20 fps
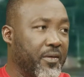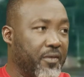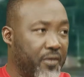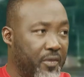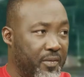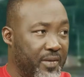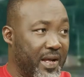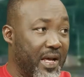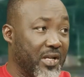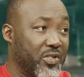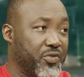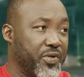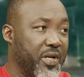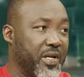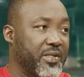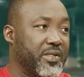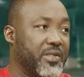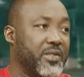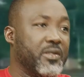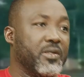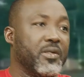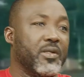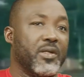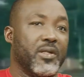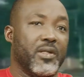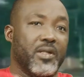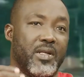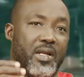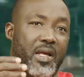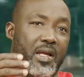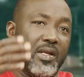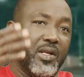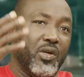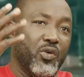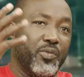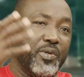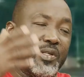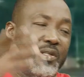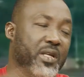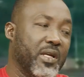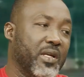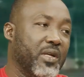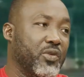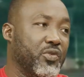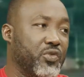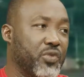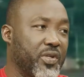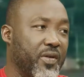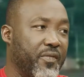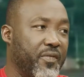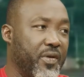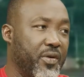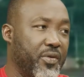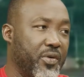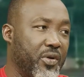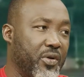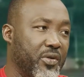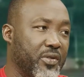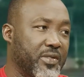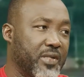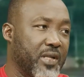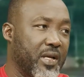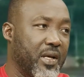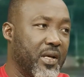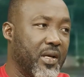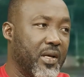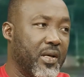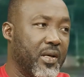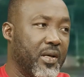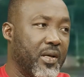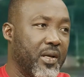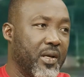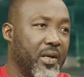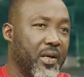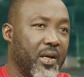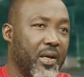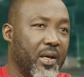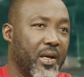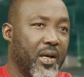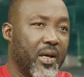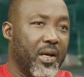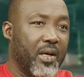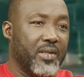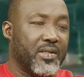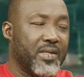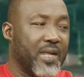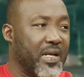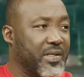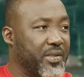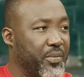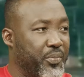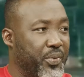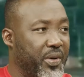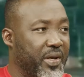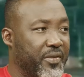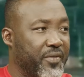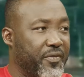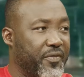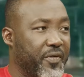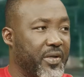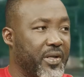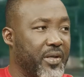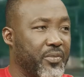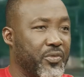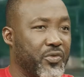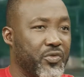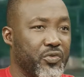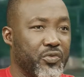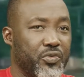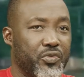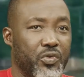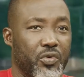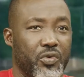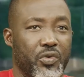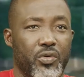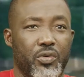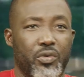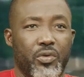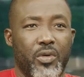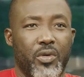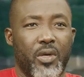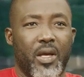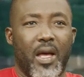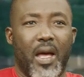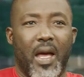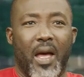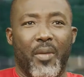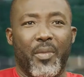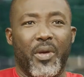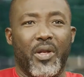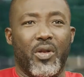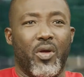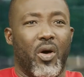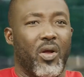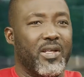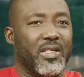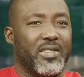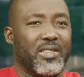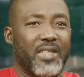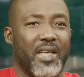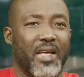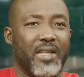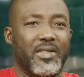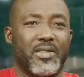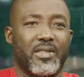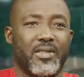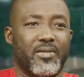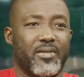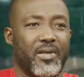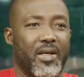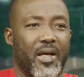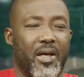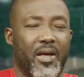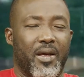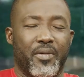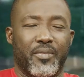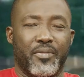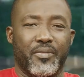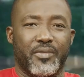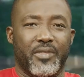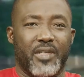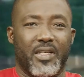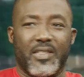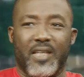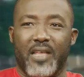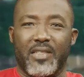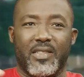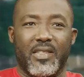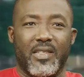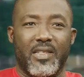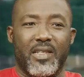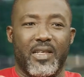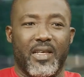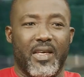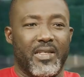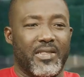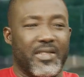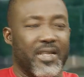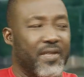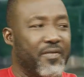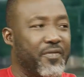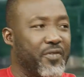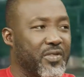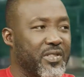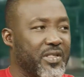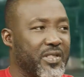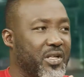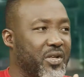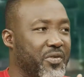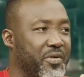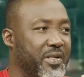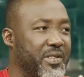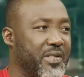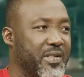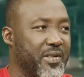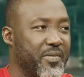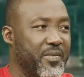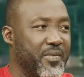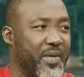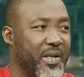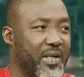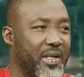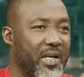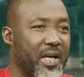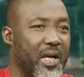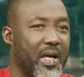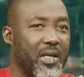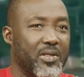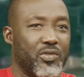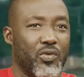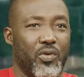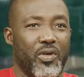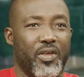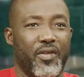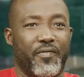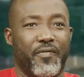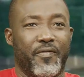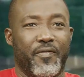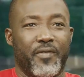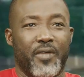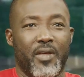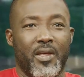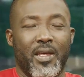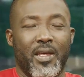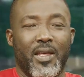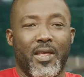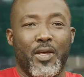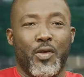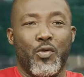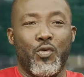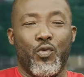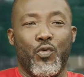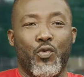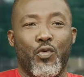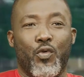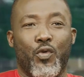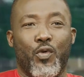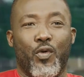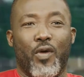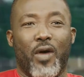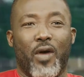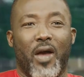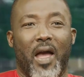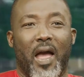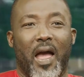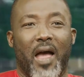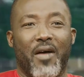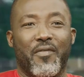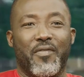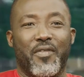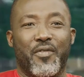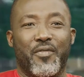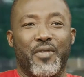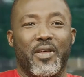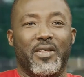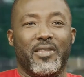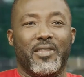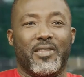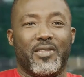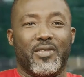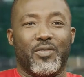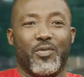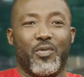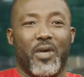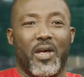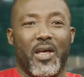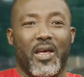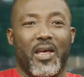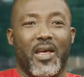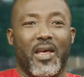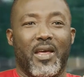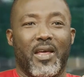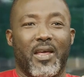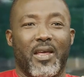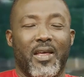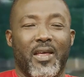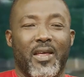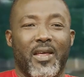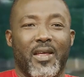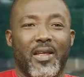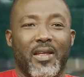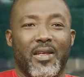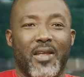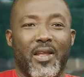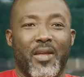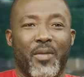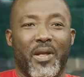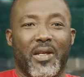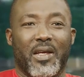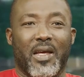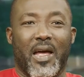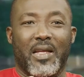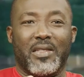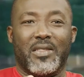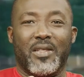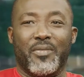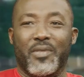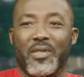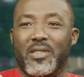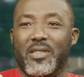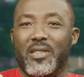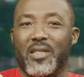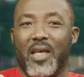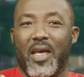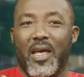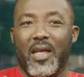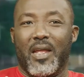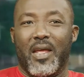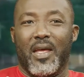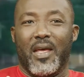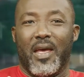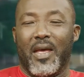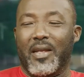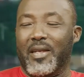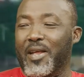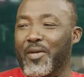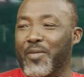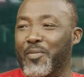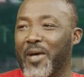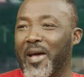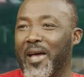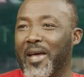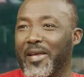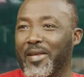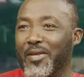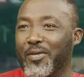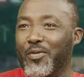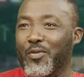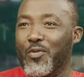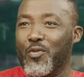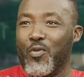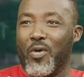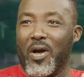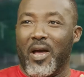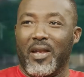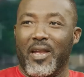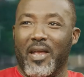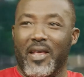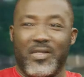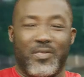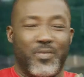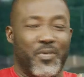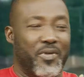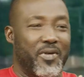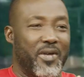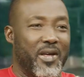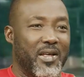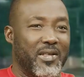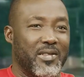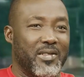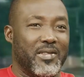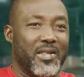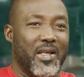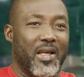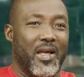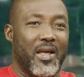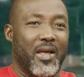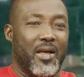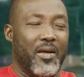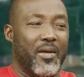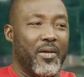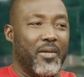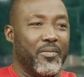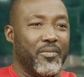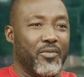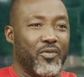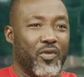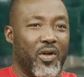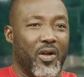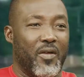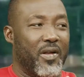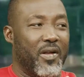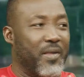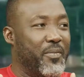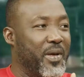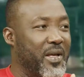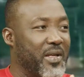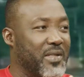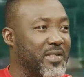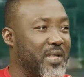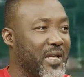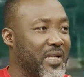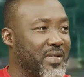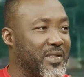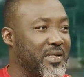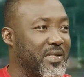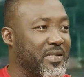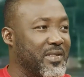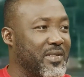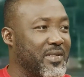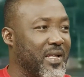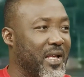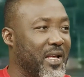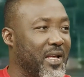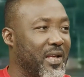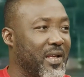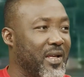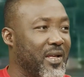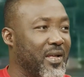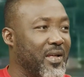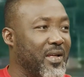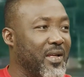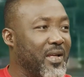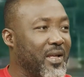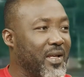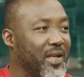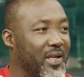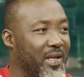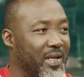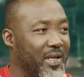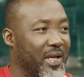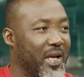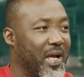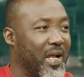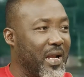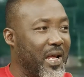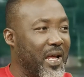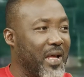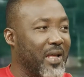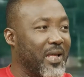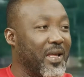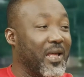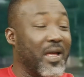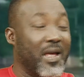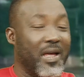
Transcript: From that stretch, then they will be taken to the various starting point for them too. So, I mean, all is set, just as indicated, for security, medical. So if you have a race where the medical team is headed by one experienced, one of the best surgeons in Ghana.